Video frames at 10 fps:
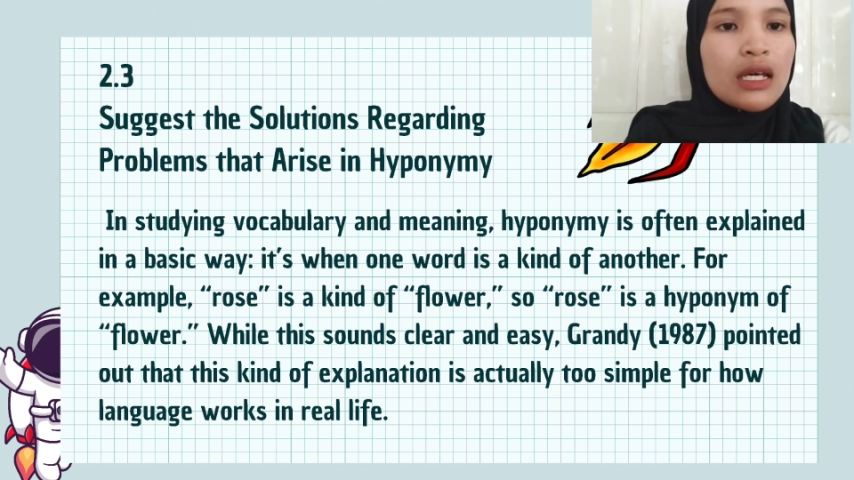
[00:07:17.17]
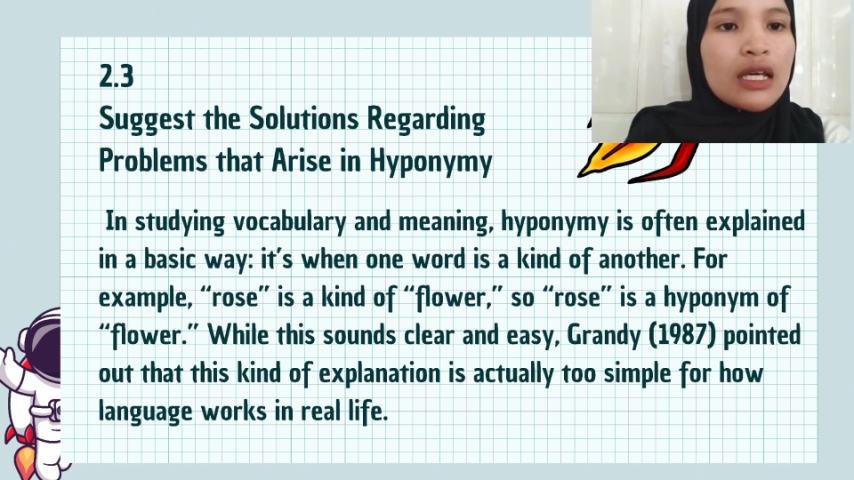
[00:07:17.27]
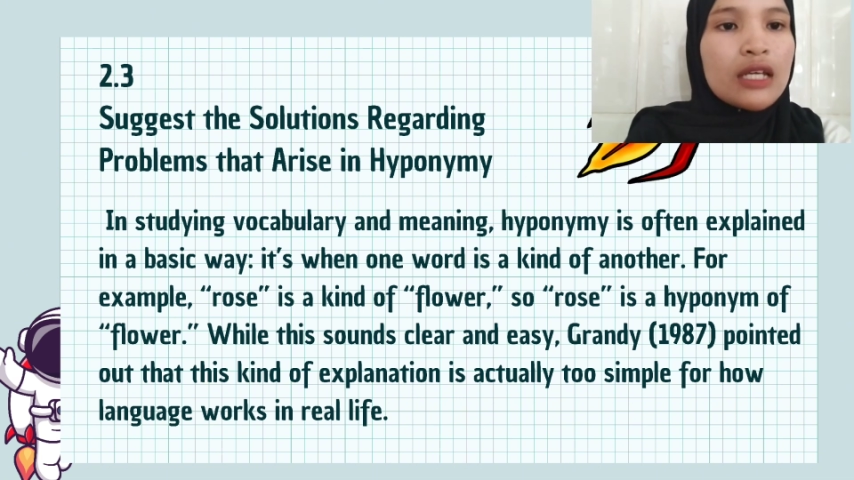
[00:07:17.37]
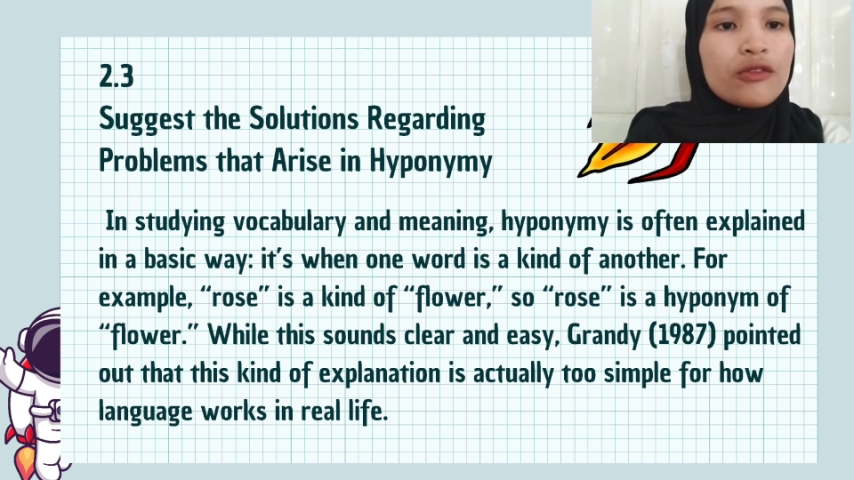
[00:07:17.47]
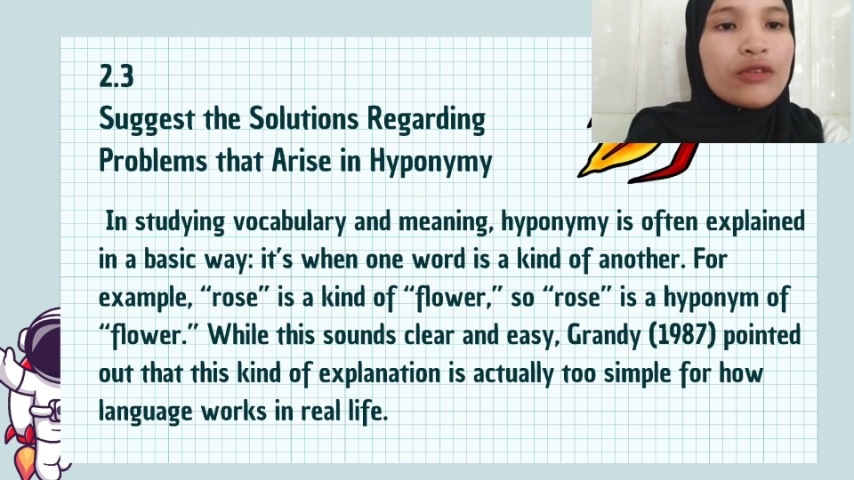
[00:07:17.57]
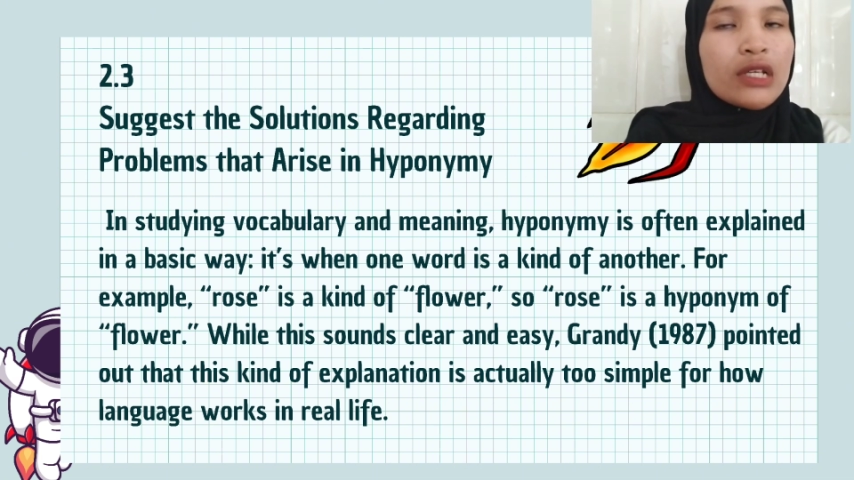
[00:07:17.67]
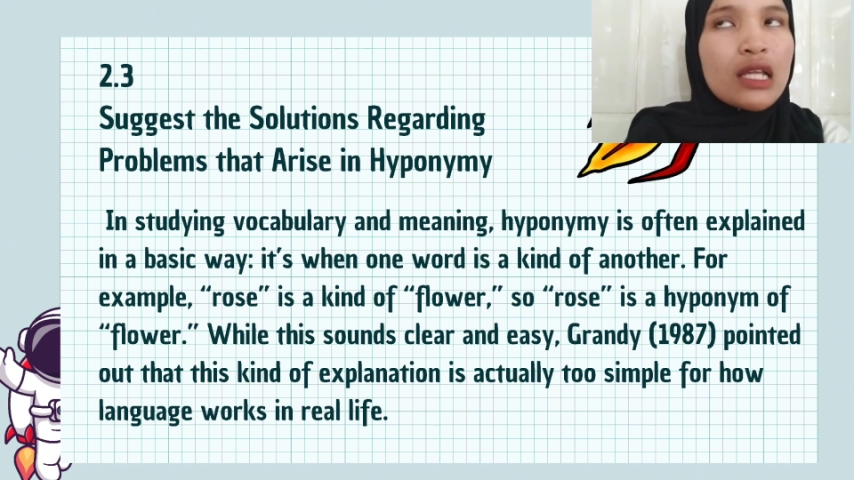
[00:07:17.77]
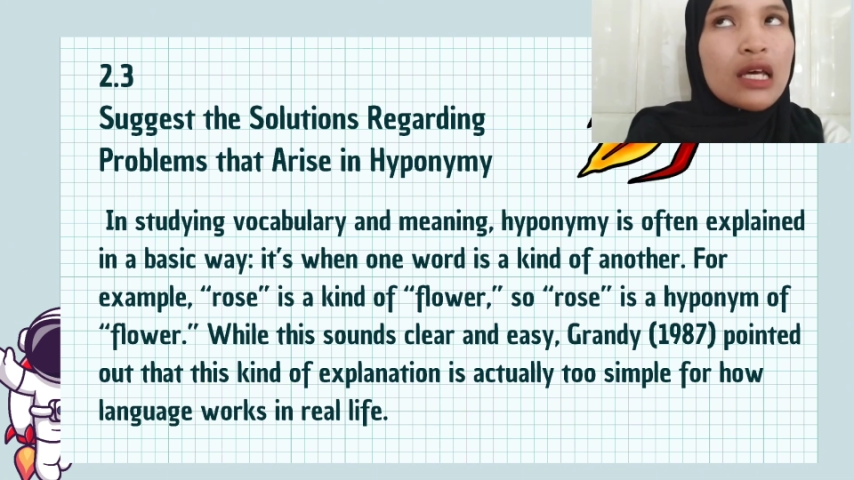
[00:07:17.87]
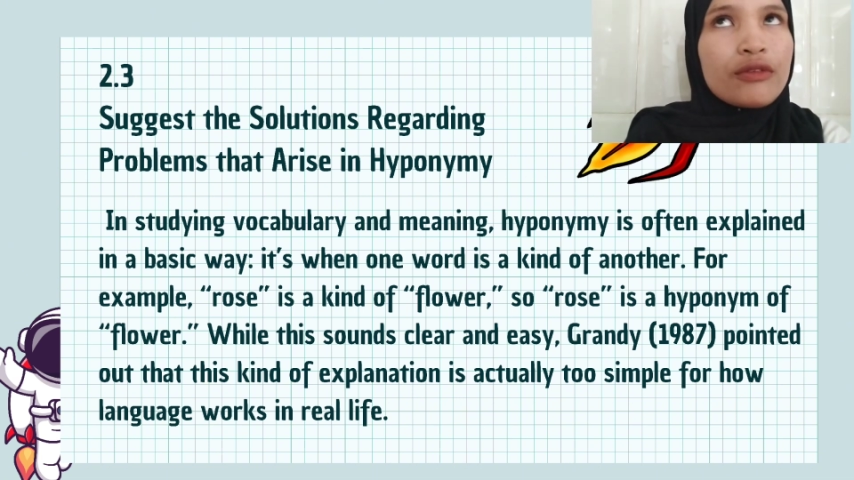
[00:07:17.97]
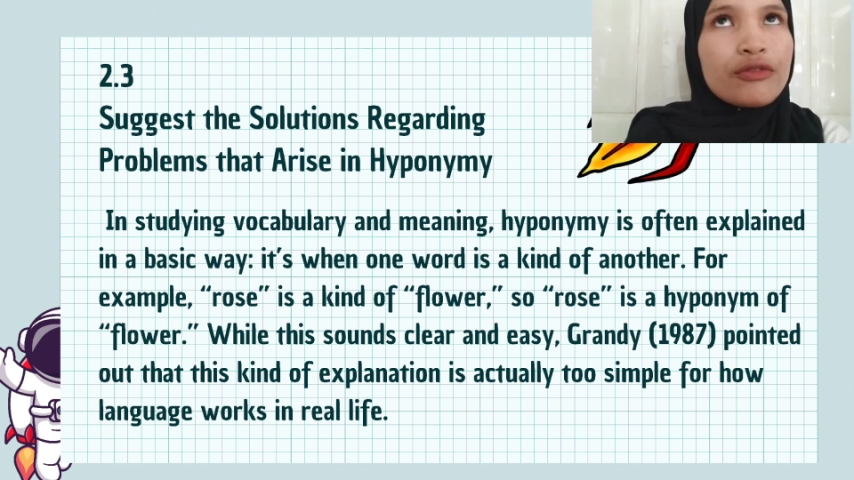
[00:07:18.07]
In
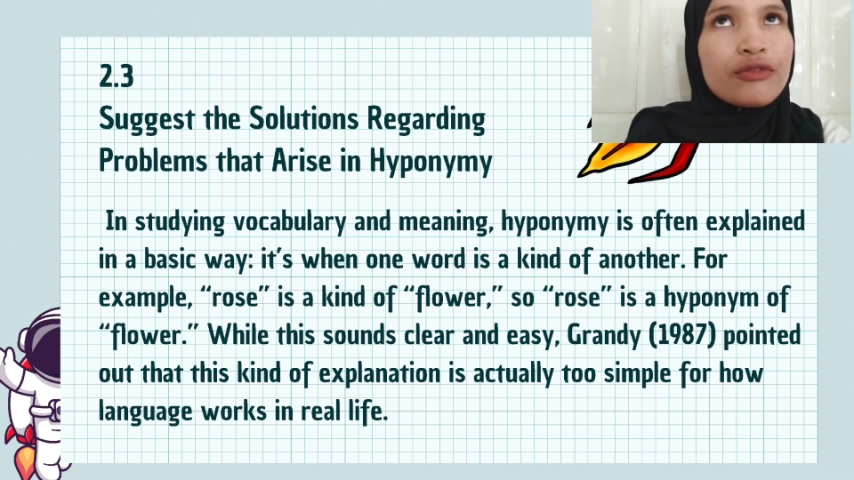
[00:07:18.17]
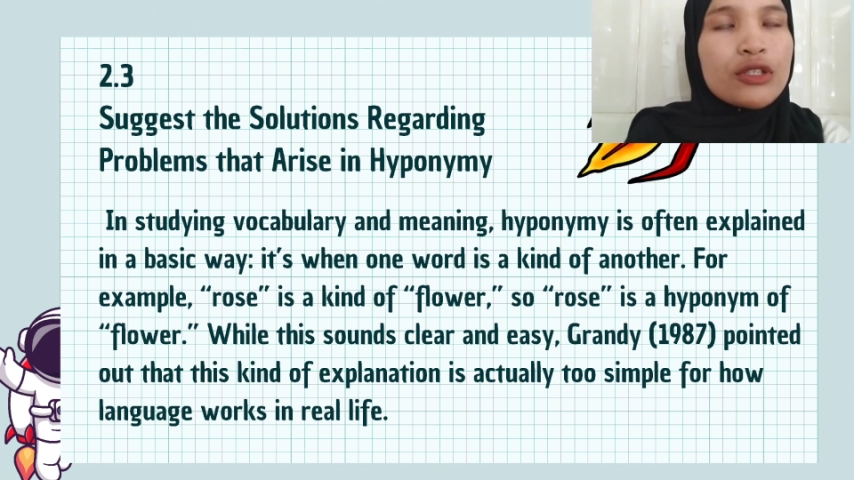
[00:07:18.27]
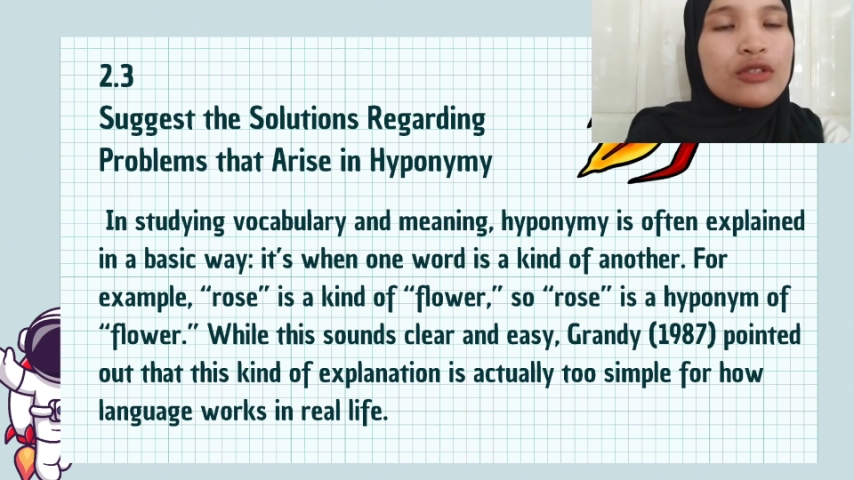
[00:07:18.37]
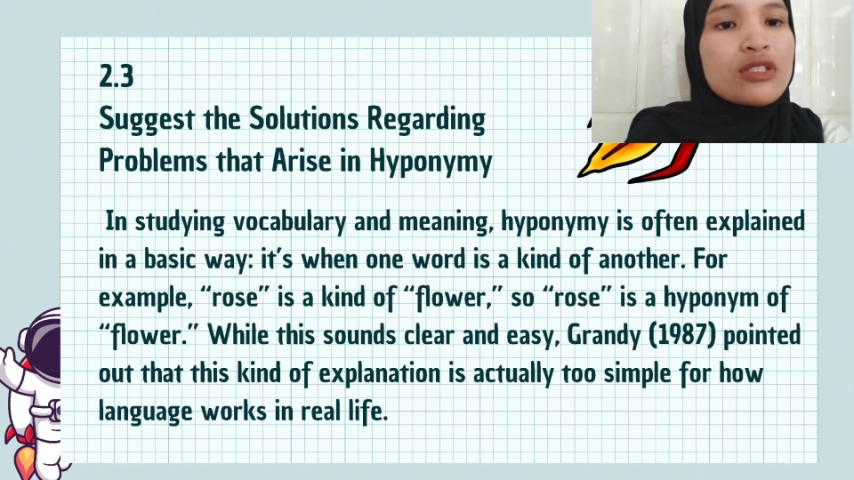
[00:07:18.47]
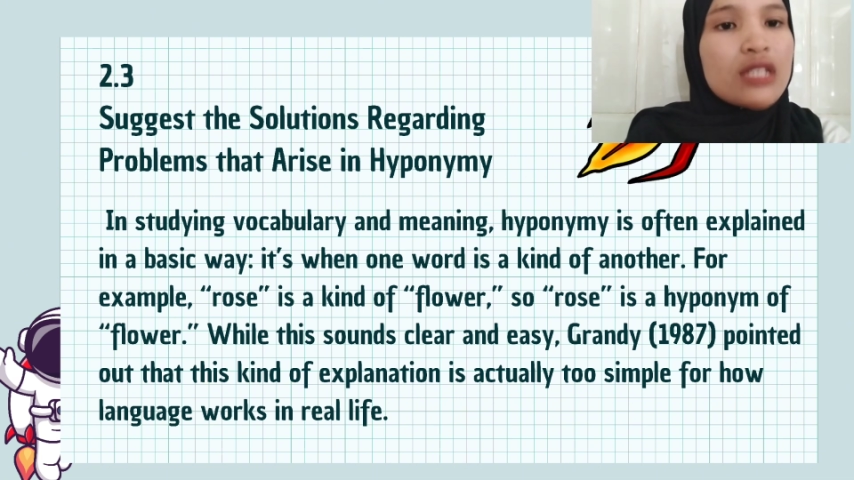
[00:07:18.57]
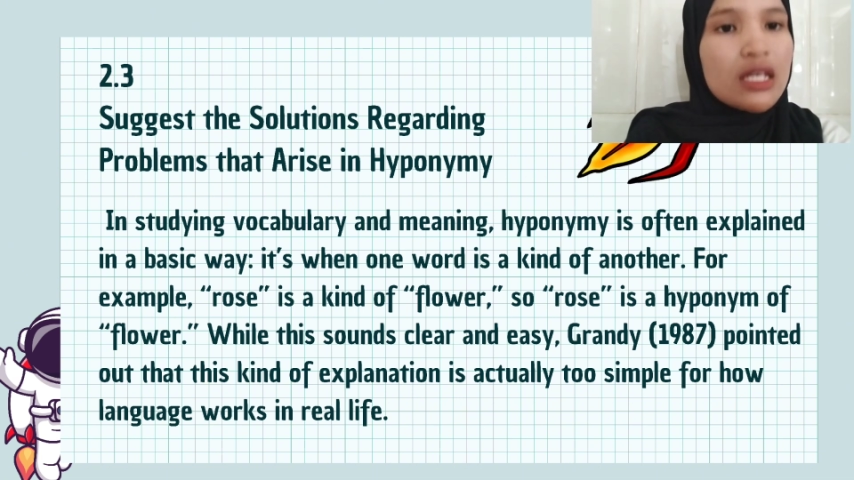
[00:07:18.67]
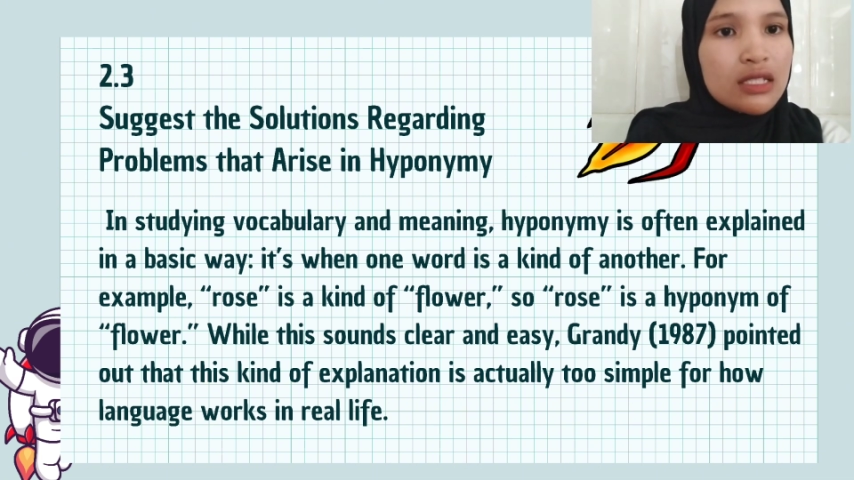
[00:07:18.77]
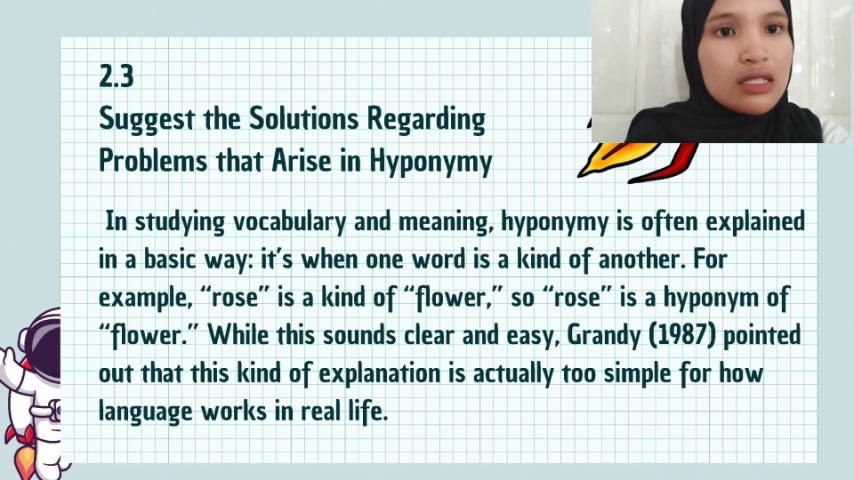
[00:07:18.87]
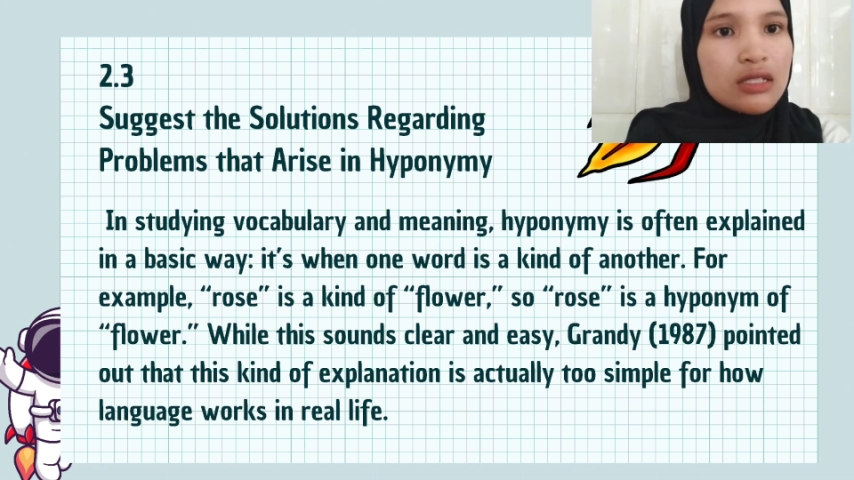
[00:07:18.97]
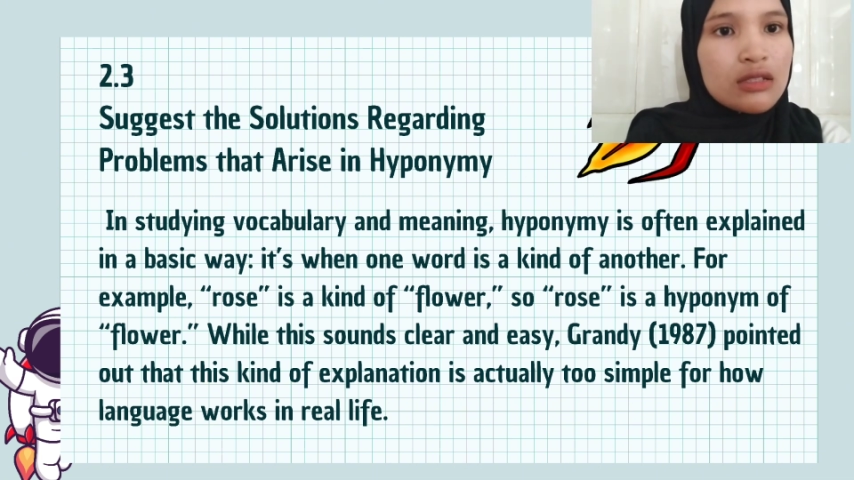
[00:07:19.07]
real-life usage,